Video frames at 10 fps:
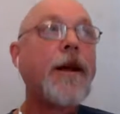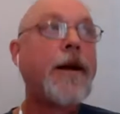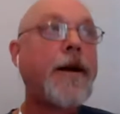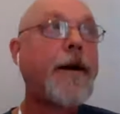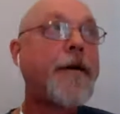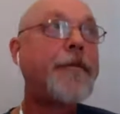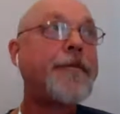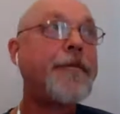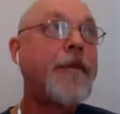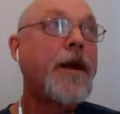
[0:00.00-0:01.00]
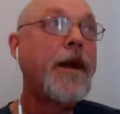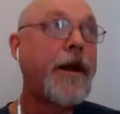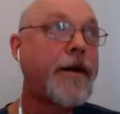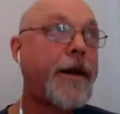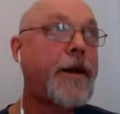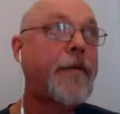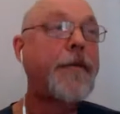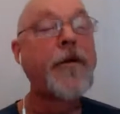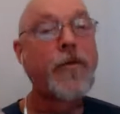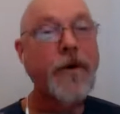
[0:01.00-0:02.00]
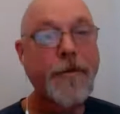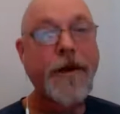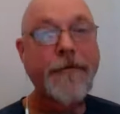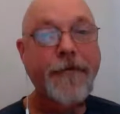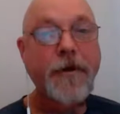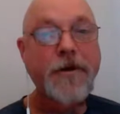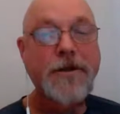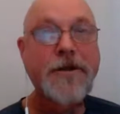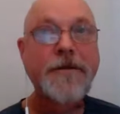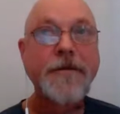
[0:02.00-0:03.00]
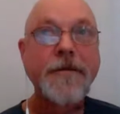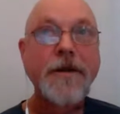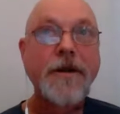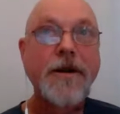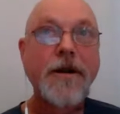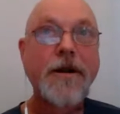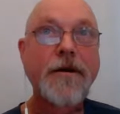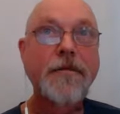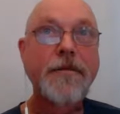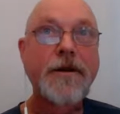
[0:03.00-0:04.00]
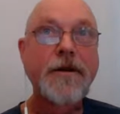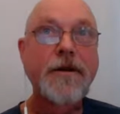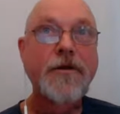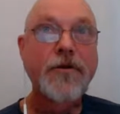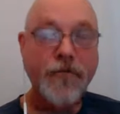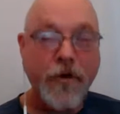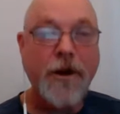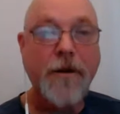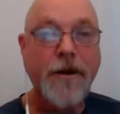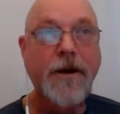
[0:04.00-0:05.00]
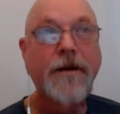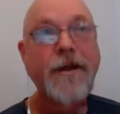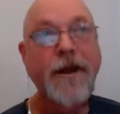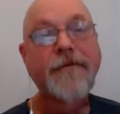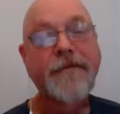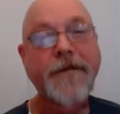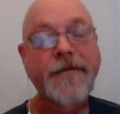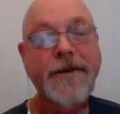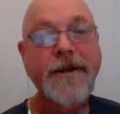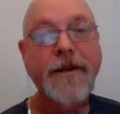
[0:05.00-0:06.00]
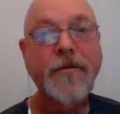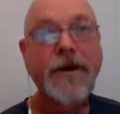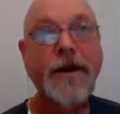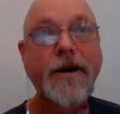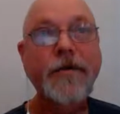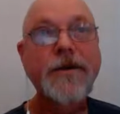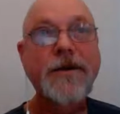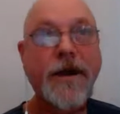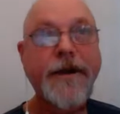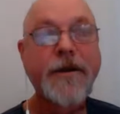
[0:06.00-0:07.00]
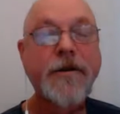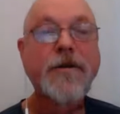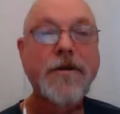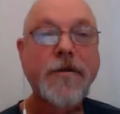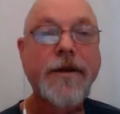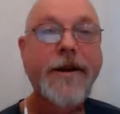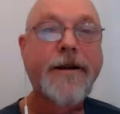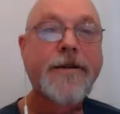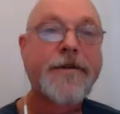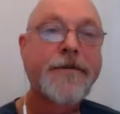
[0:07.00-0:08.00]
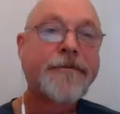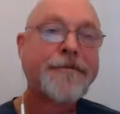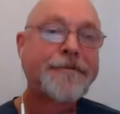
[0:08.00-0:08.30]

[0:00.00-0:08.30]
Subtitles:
And then I met with my first trauma at 15 when I was diagnosed with cancer.